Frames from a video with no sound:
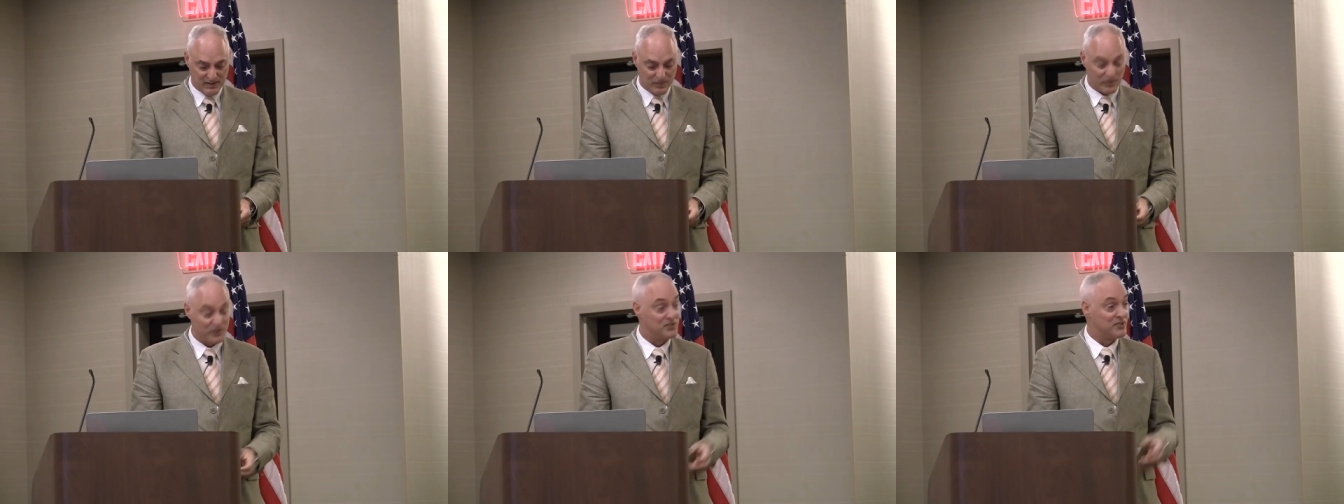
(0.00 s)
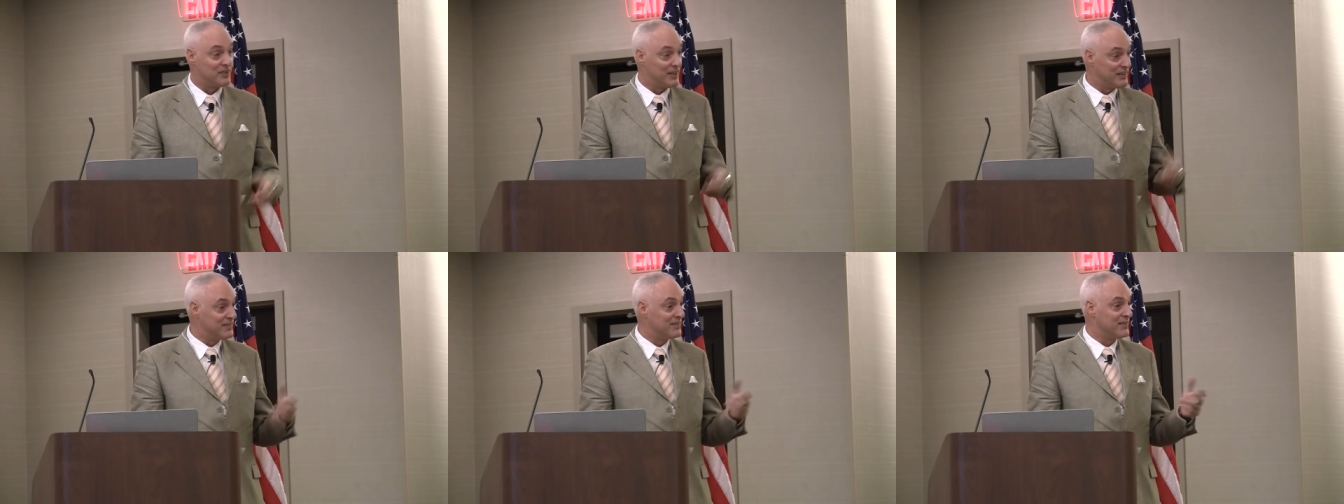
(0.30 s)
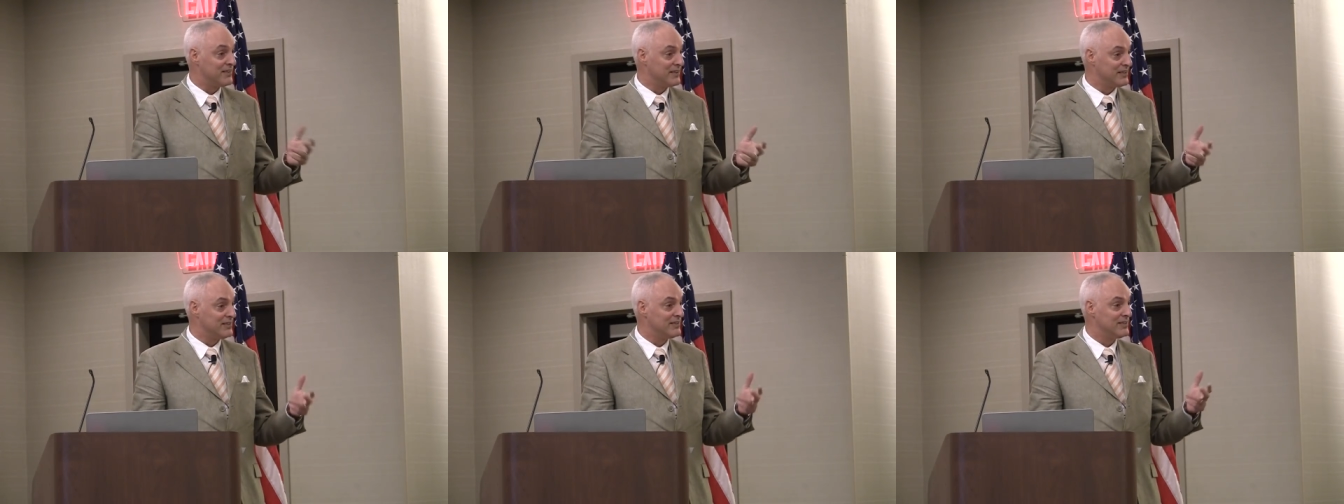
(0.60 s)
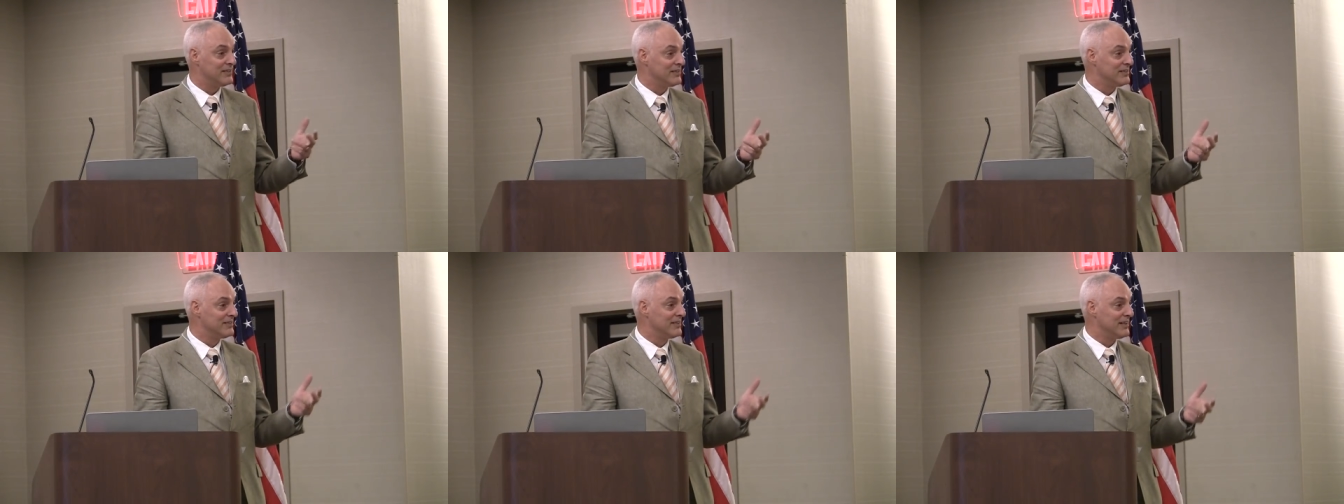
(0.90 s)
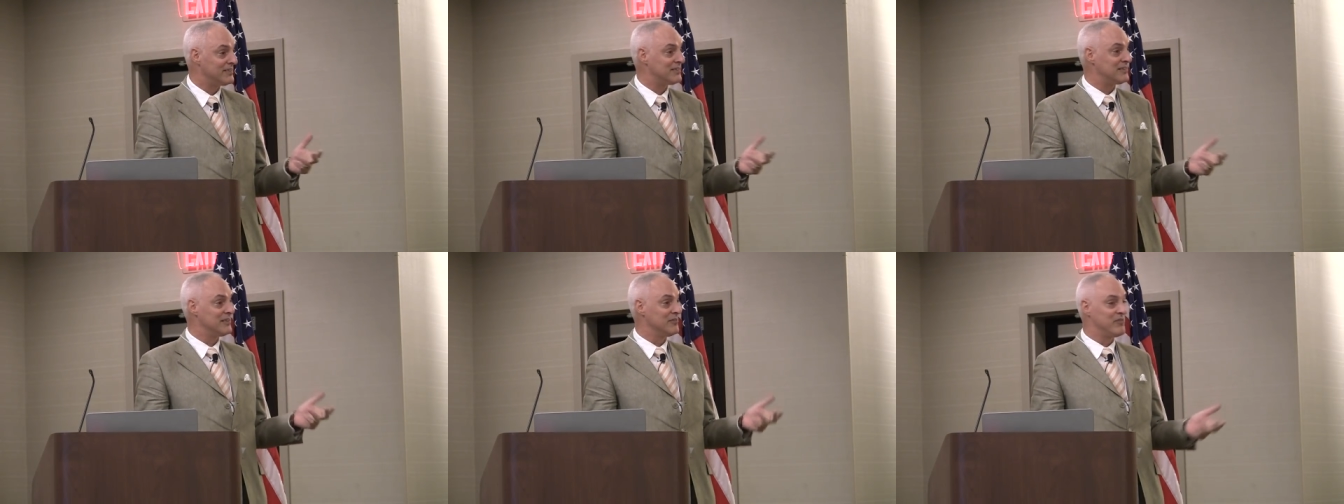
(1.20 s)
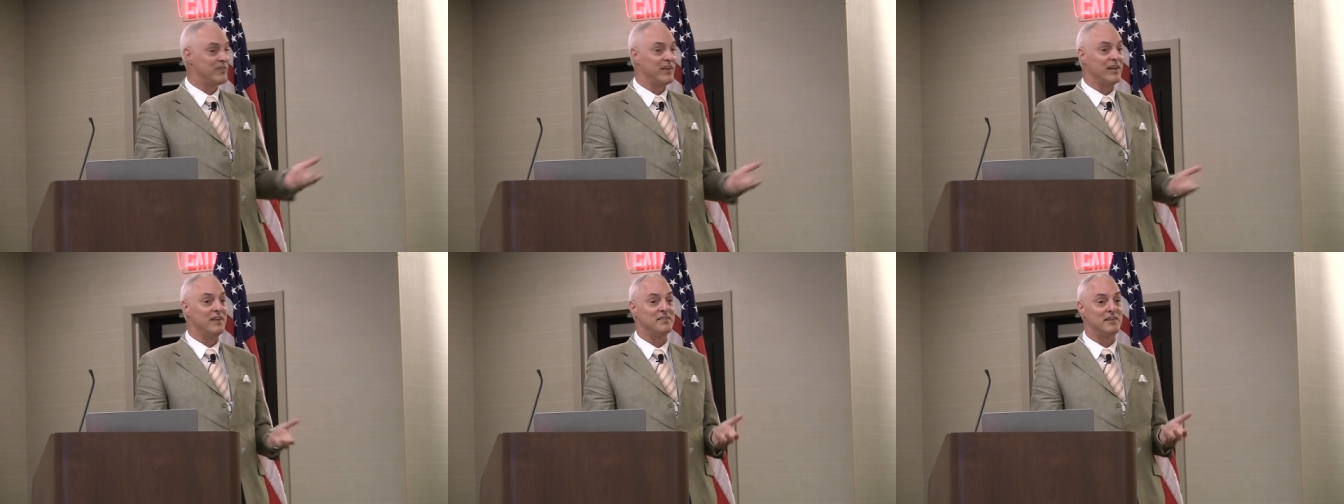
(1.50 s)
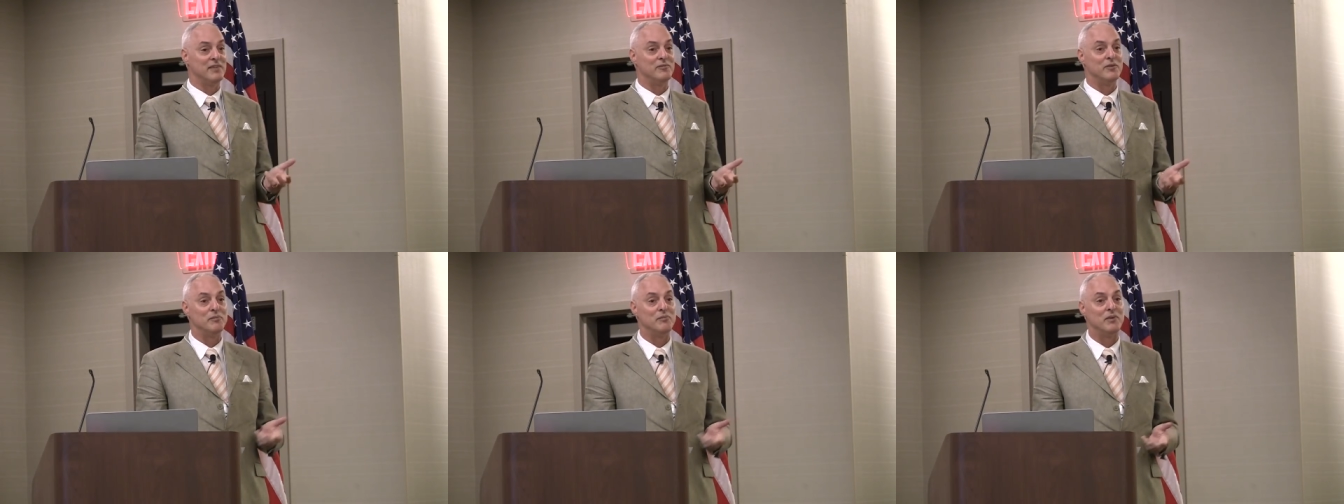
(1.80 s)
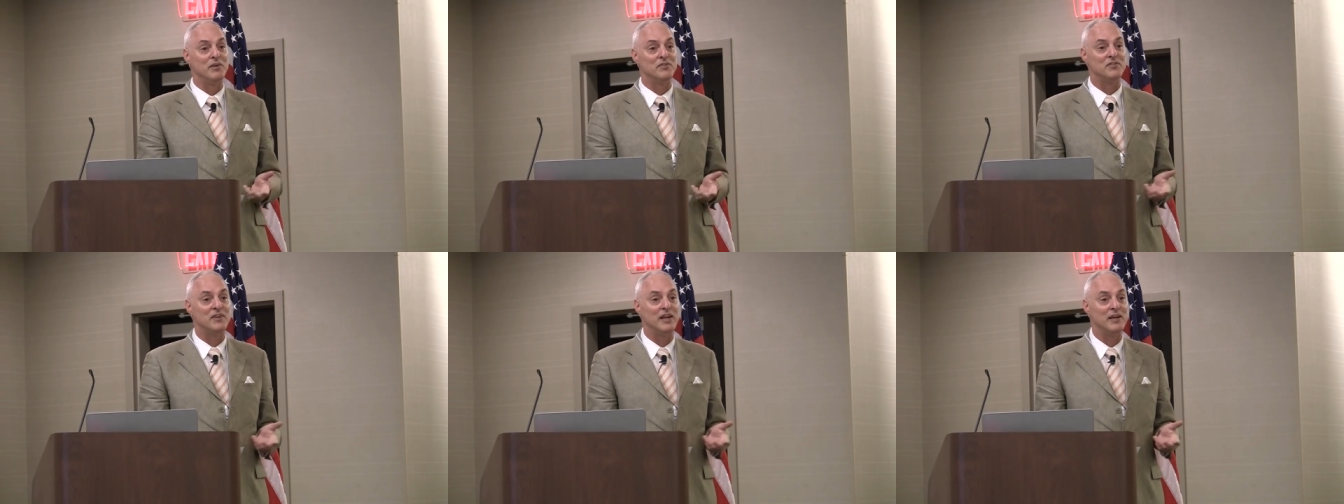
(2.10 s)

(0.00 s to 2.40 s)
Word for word: Well, since the list of things that we must